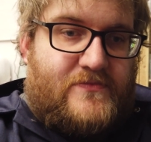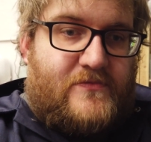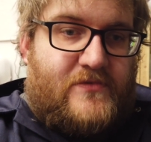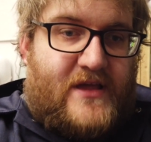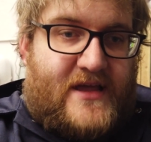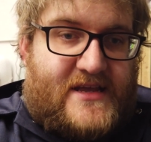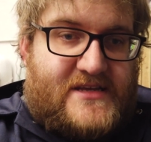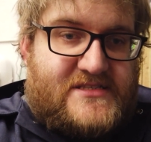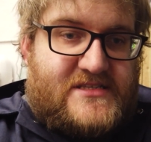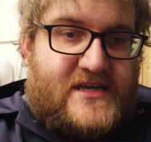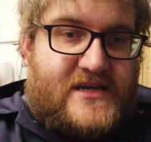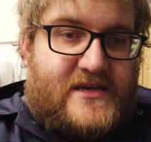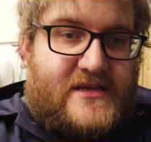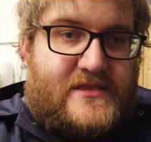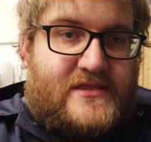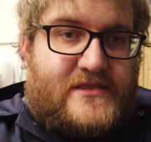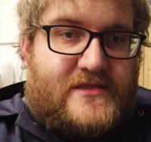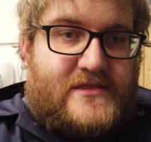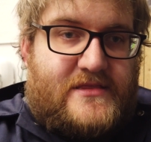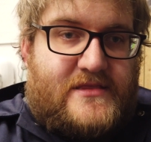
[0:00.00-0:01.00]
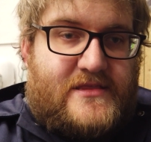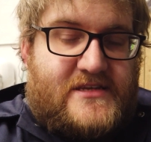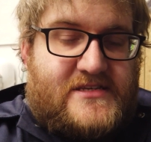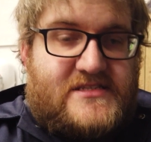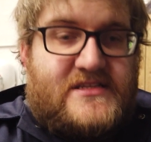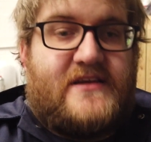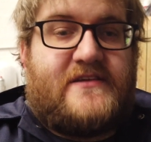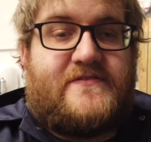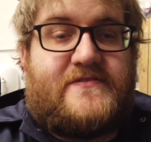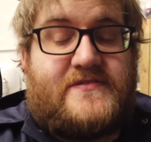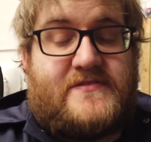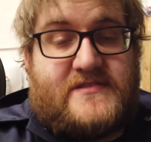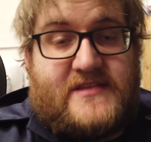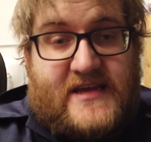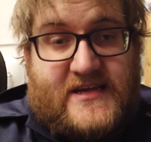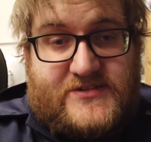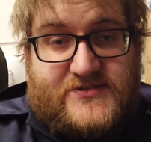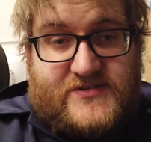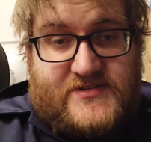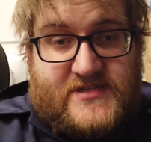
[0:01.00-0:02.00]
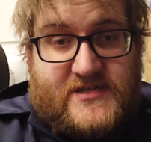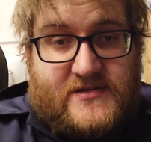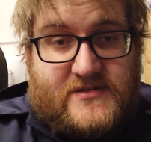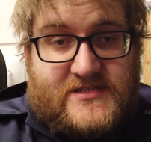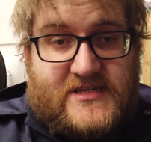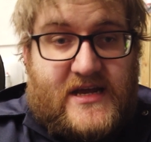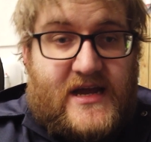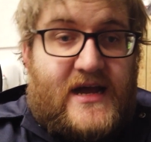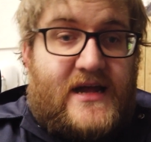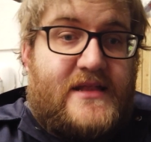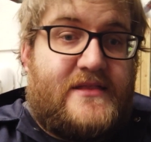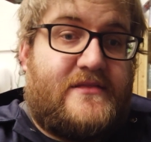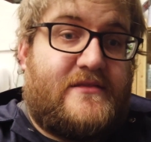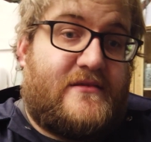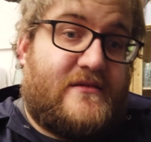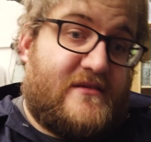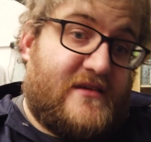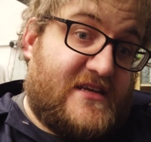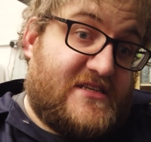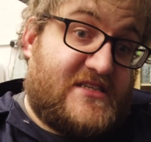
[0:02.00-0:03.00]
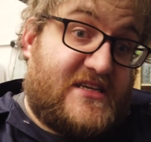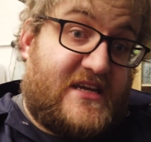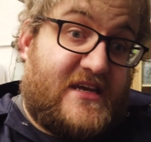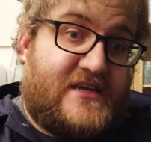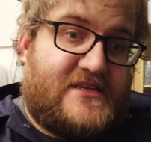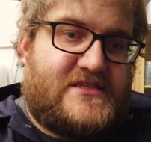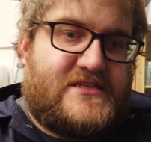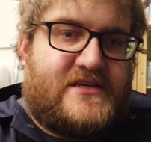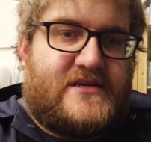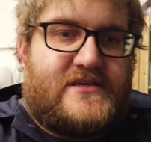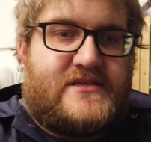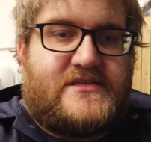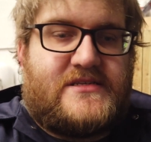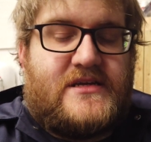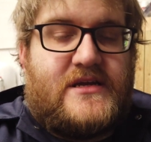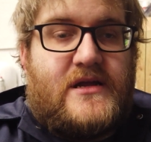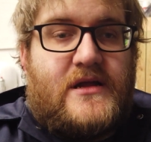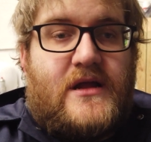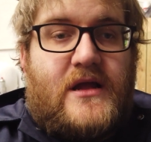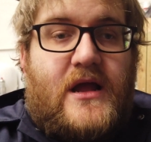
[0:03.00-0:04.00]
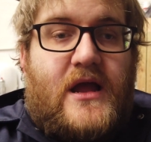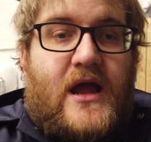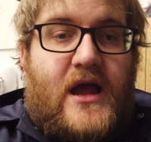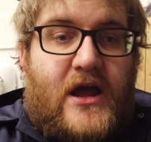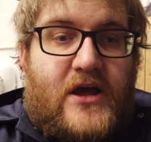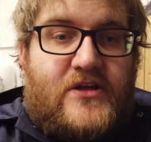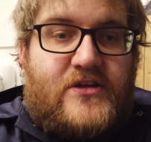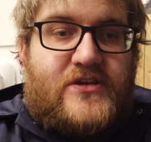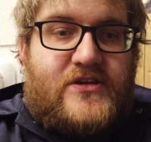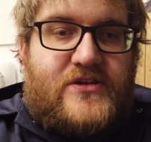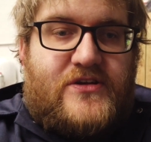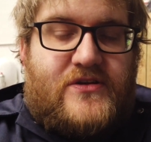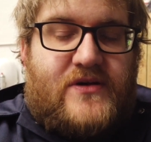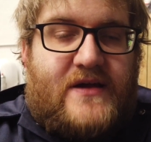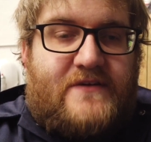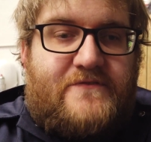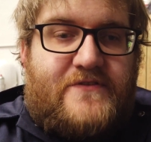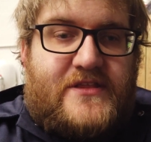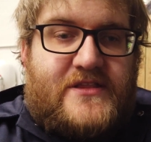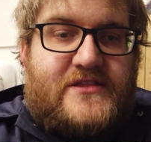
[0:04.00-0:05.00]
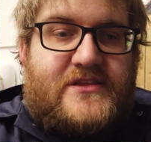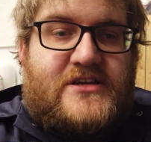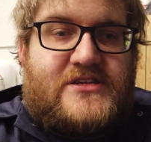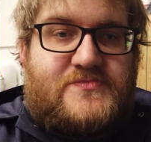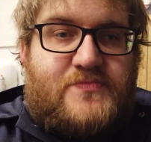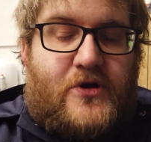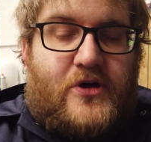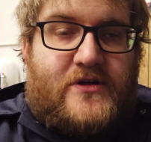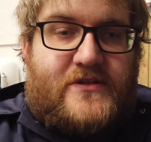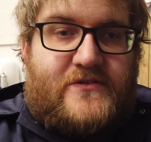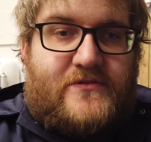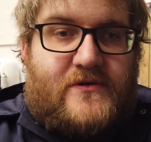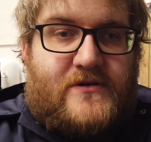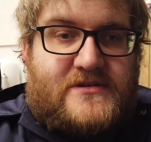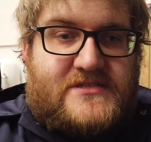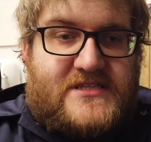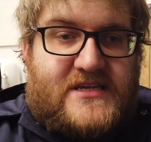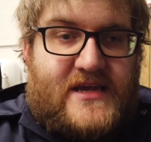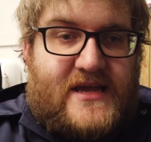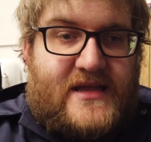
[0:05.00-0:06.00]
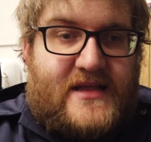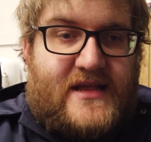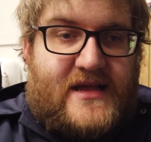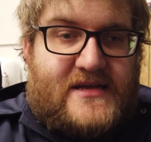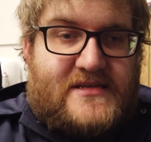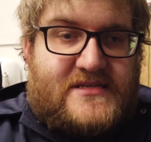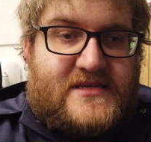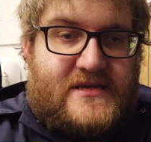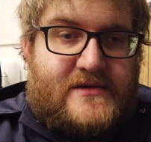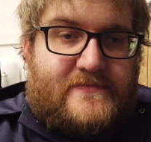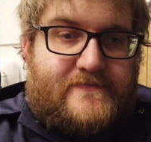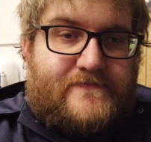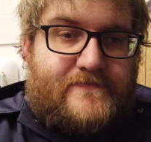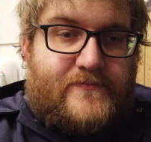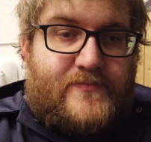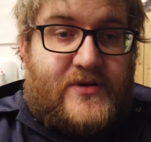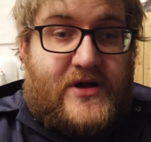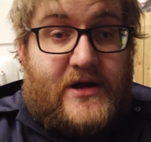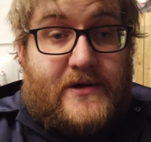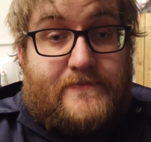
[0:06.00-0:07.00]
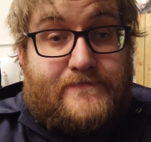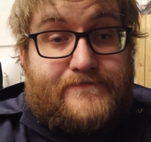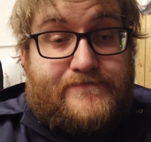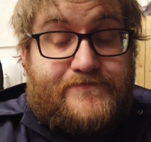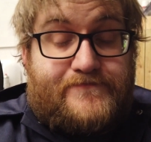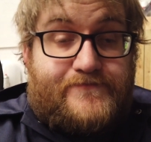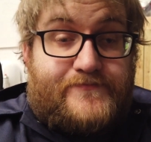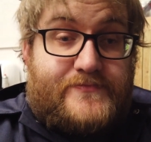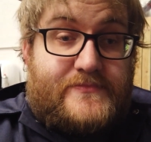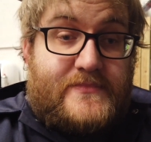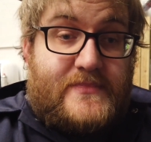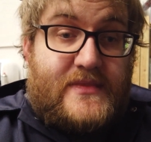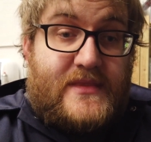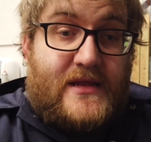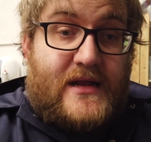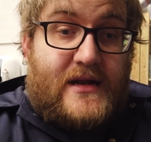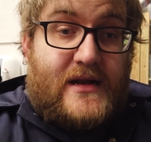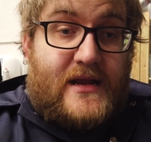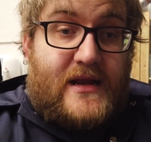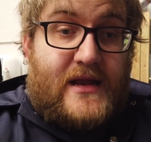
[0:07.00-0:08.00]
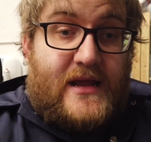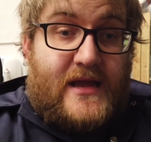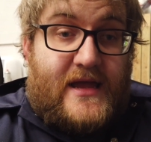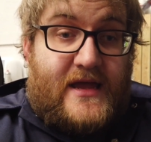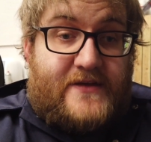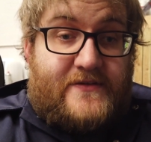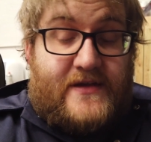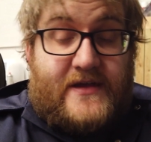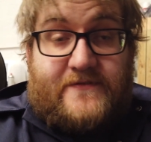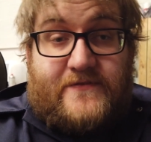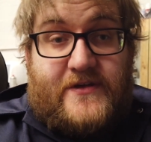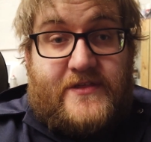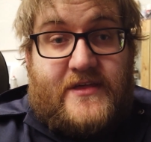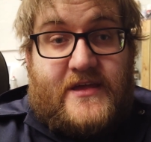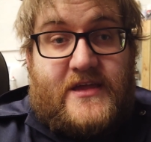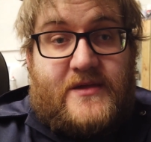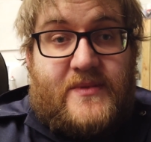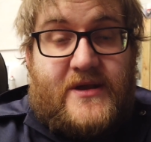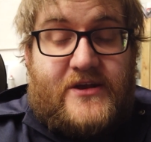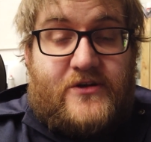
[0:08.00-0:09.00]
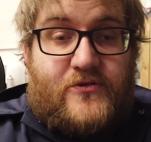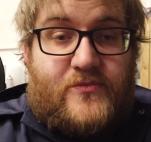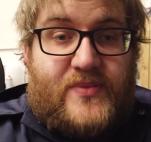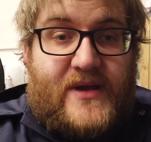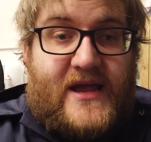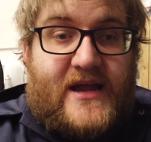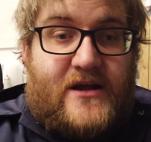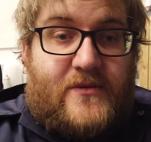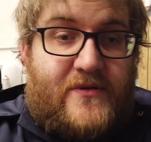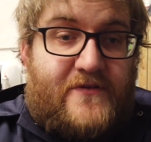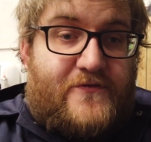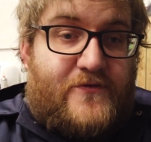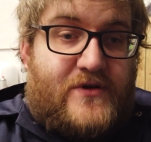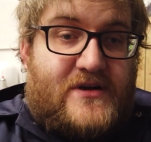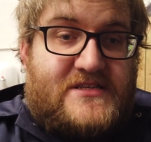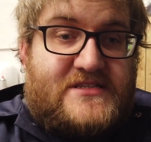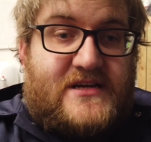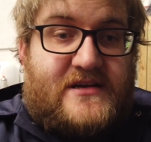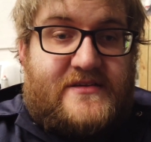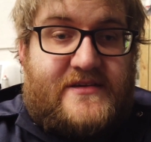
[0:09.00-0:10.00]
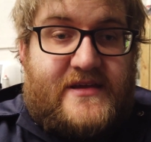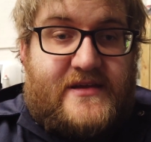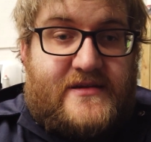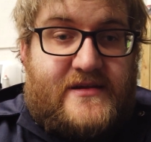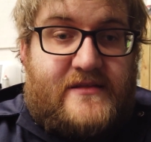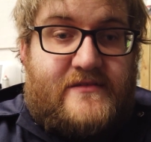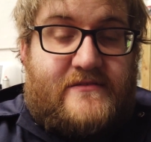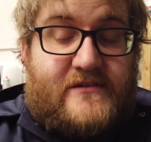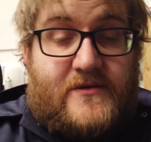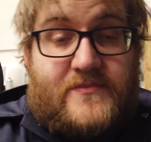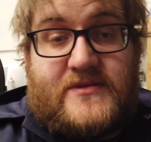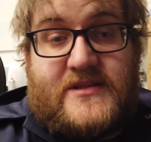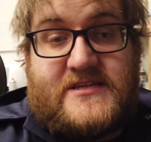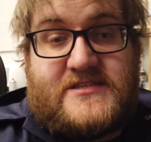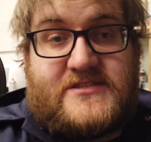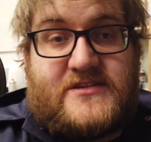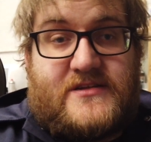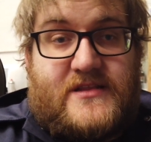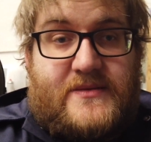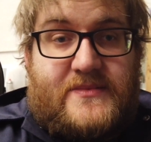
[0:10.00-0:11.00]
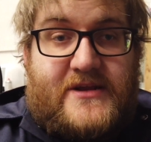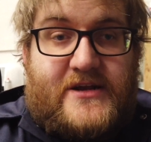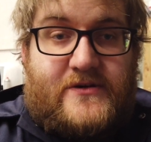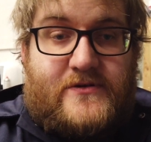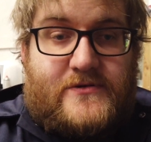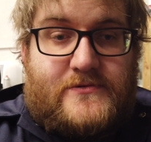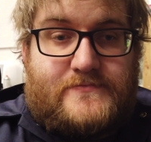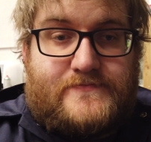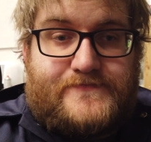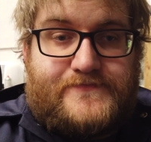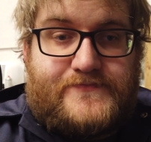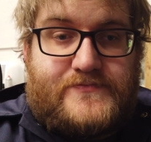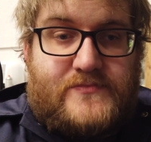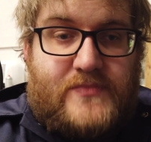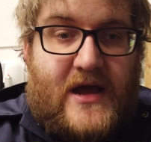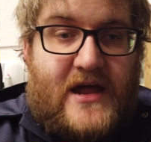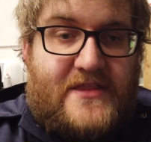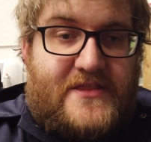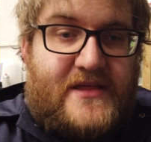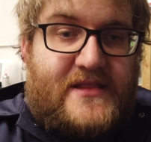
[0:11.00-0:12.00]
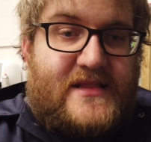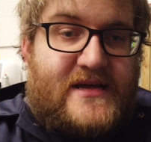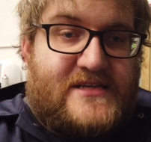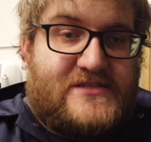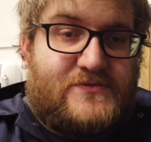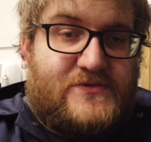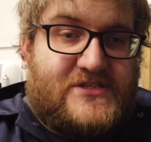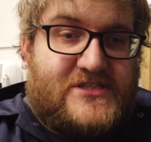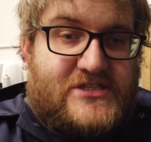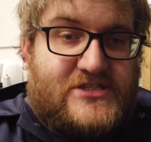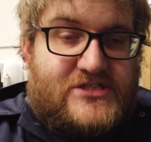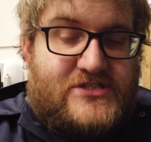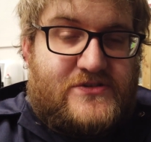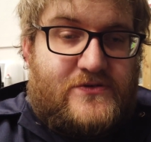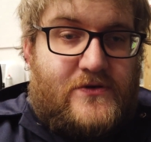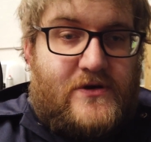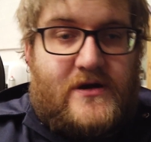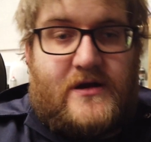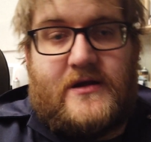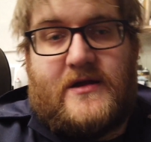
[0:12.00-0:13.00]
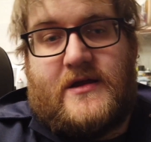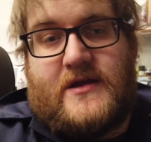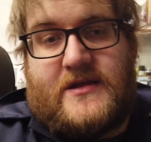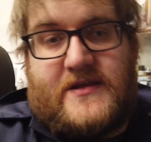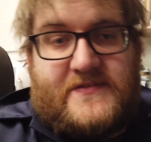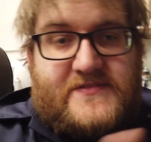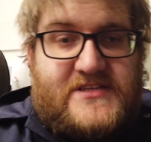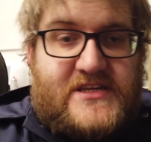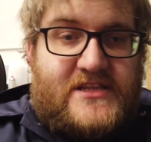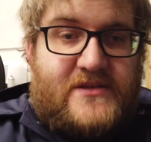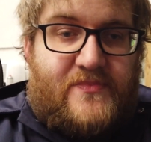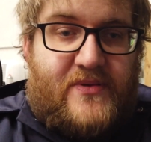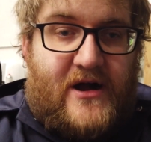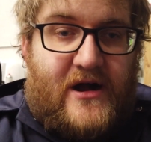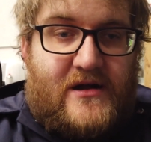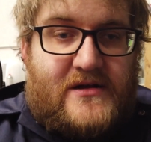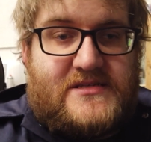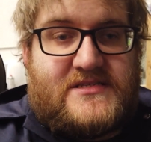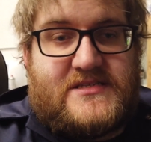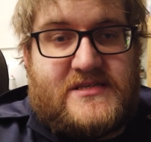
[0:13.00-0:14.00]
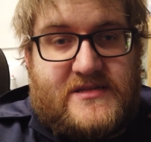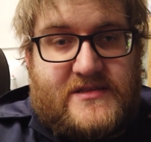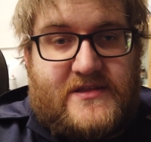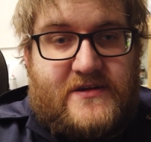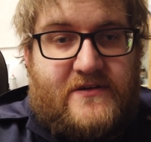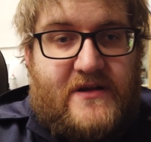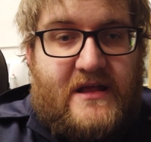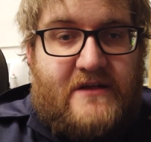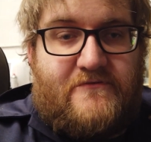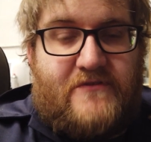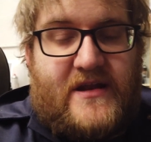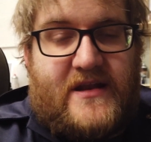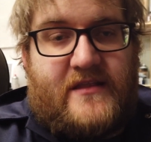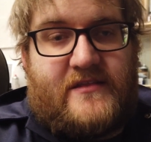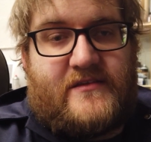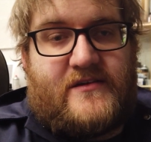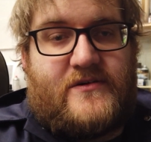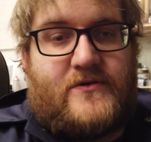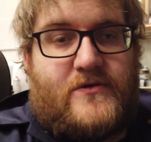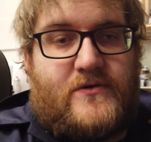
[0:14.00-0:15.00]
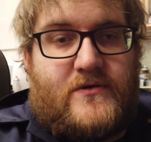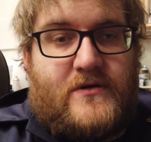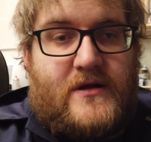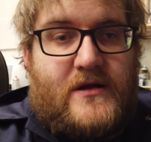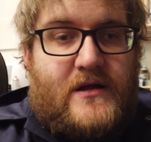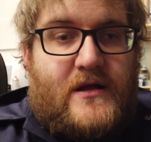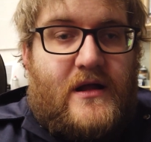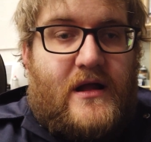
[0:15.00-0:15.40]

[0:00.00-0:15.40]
like I say, the sniff test results, and it's a K-series, everything does point towards the head gasket. But if you think you might know better before I start tearing into it, please do let me know. But I think that's what's in store. You've seen the parts, they're there ready to go.